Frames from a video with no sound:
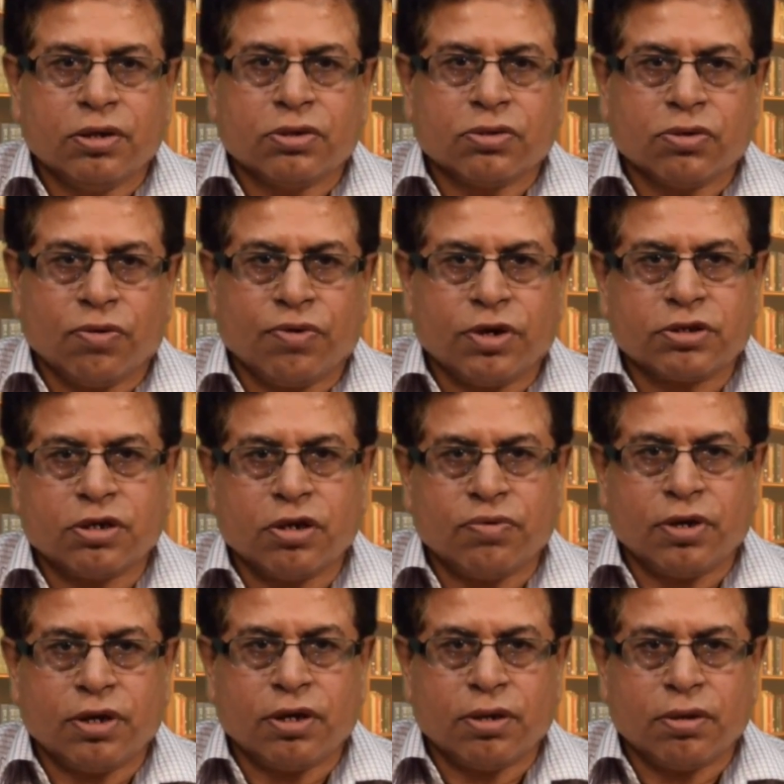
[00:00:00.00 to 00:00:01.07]
So first of
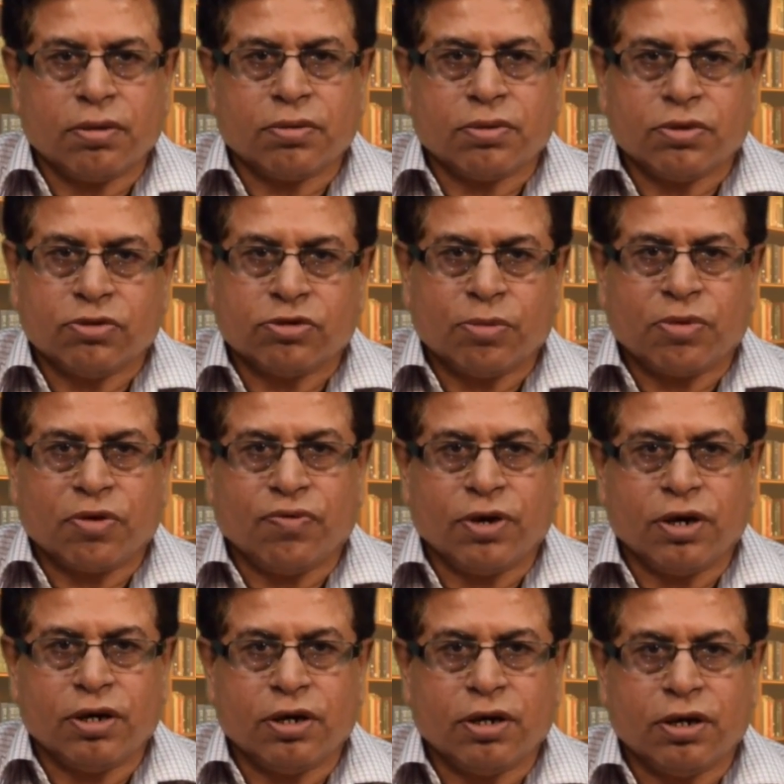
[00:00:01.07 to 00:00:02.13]
all, user
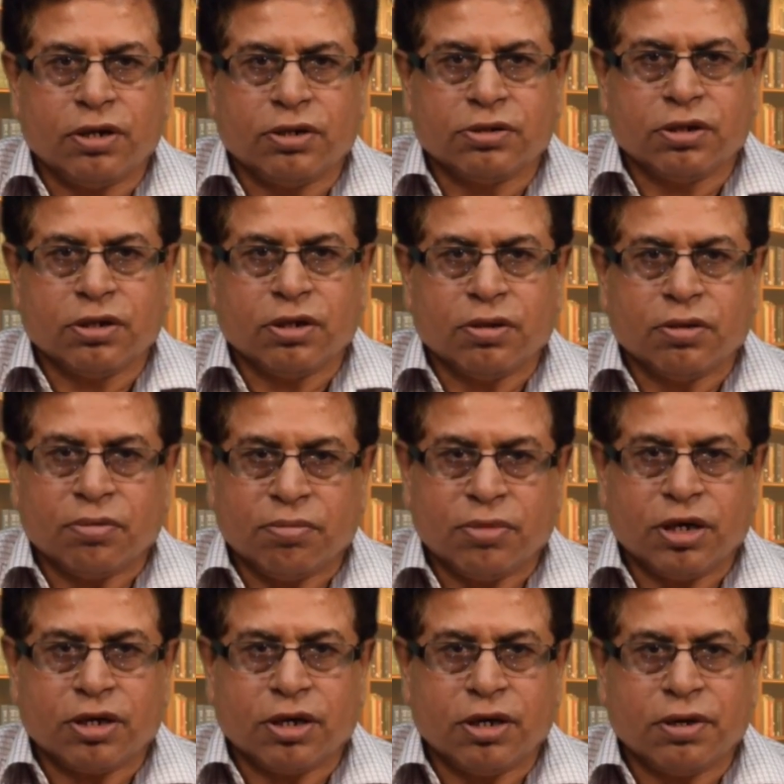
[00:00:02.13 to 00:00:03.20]
profile is
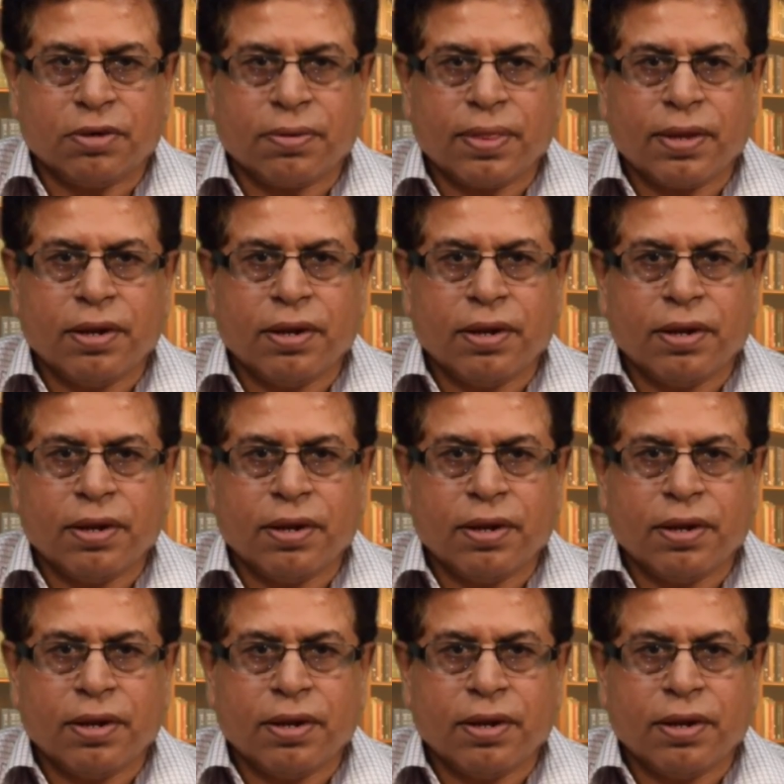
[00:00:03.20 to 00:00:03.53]
maintained.